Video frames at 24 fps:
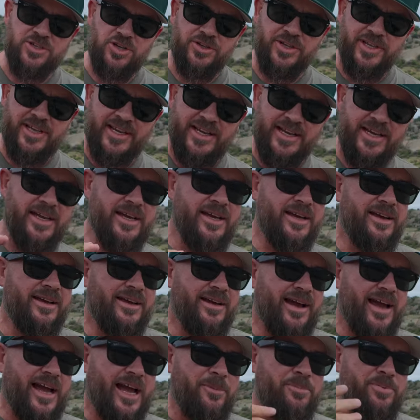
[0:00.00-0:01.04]
on the
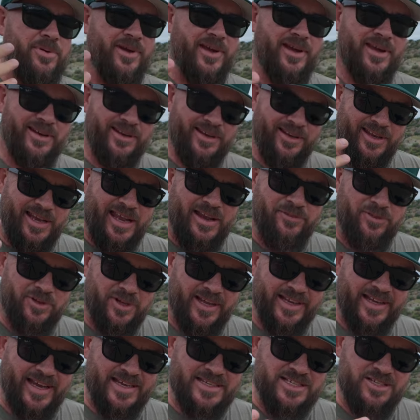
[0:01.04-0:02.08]
upper level,
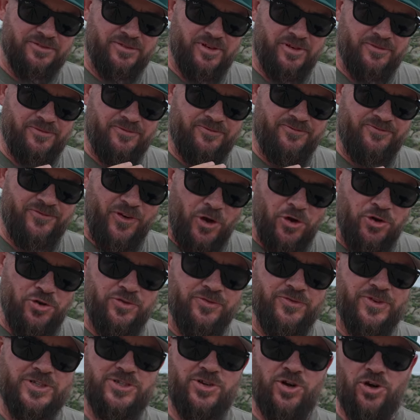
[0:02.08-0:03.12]
I guess, of a
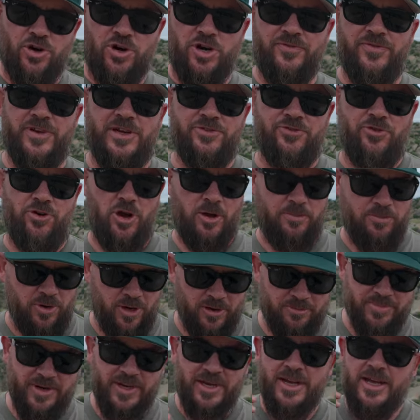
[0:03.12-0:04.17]
phone photography
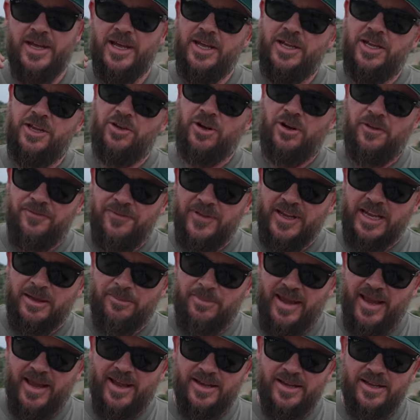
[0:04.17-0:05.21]
tripod, but you've got to think
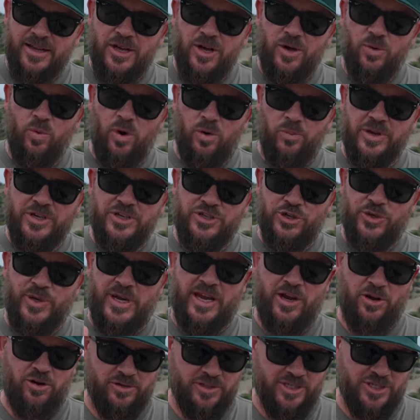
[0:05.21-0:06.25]
about what we do
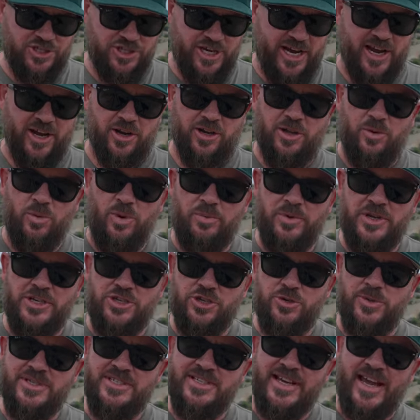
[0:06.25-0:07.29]
here on this channel, and what we
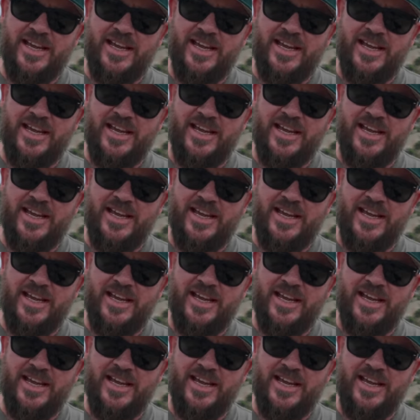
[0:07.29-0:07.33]
do is